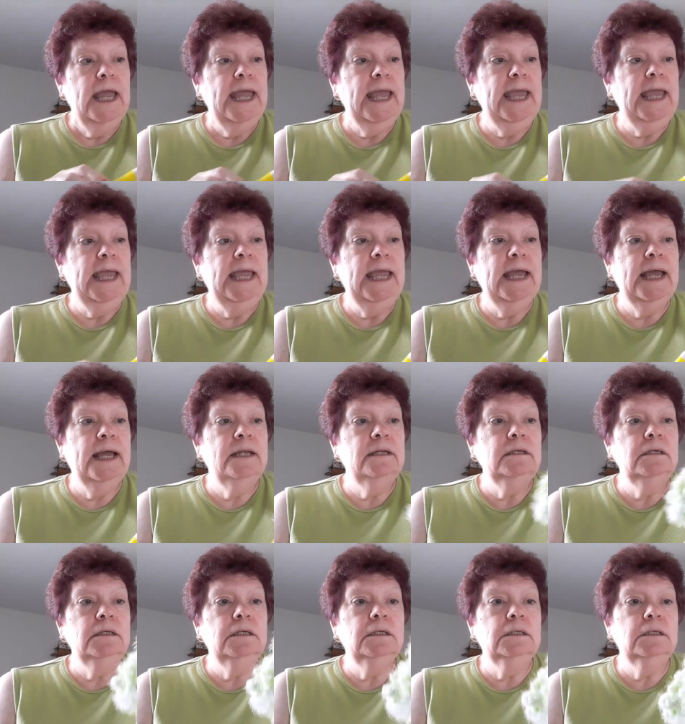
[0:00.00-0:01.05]
And
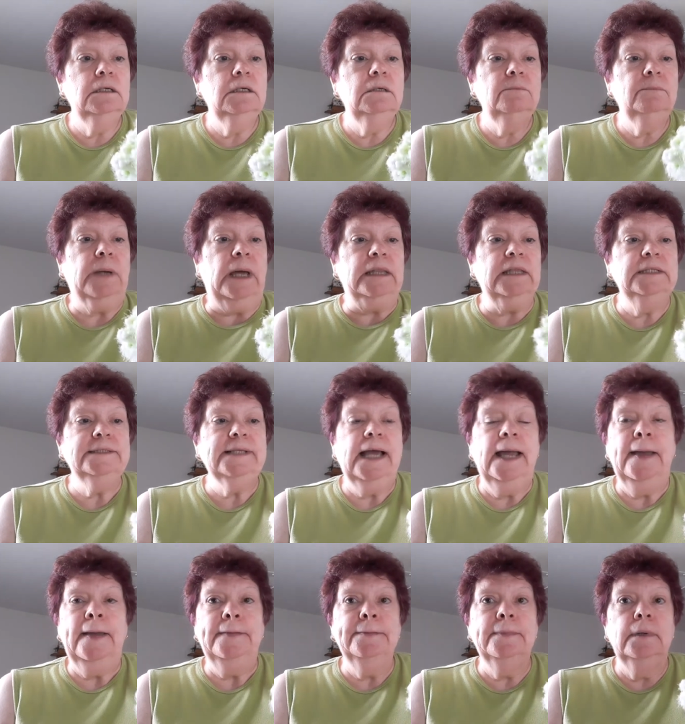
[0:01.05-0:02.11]
by the
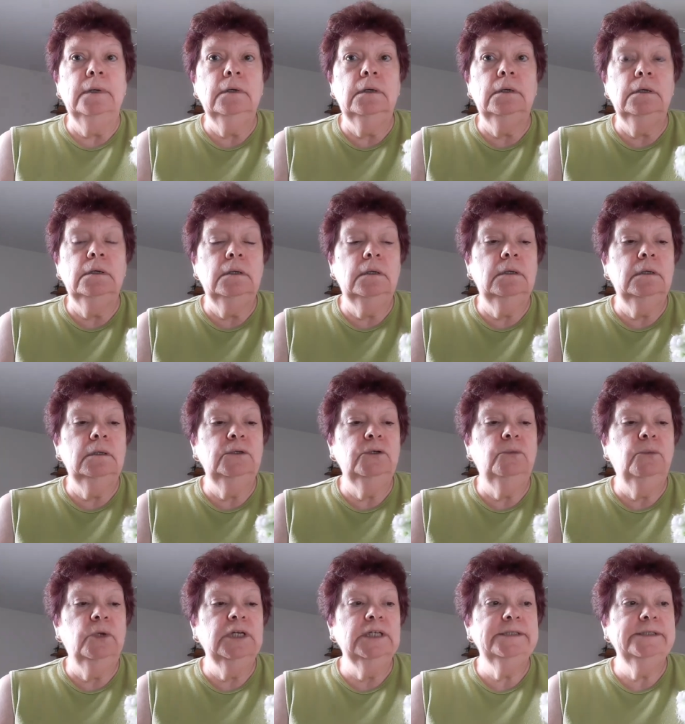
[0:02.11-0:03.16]
time you
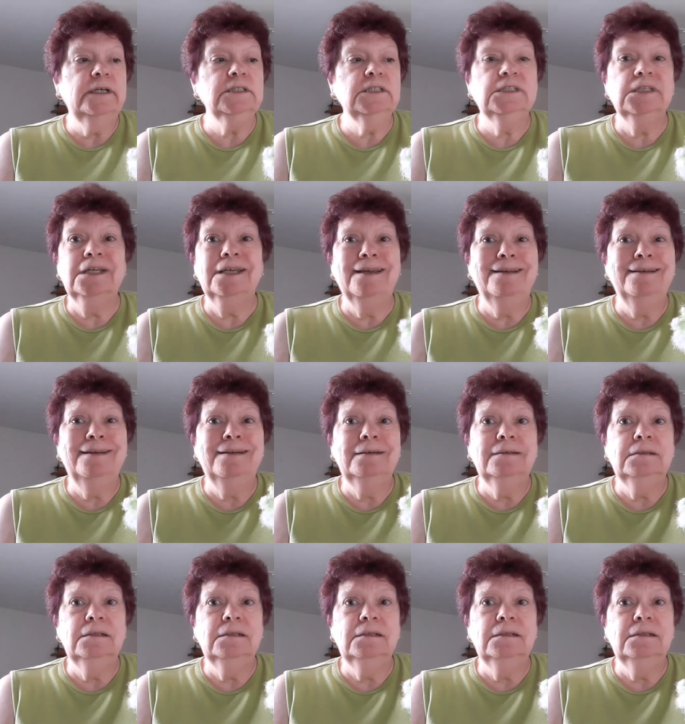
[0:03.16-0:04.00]
want to dust again,